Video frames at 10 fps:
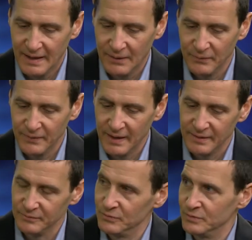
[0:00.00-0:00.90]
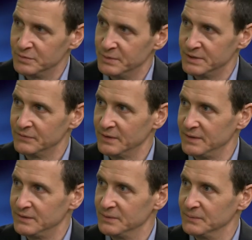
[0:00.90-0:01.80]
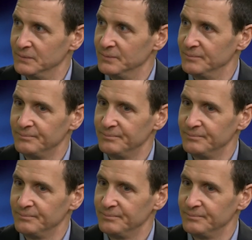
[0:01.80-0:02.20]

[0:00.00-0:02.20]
now and then, and specifically to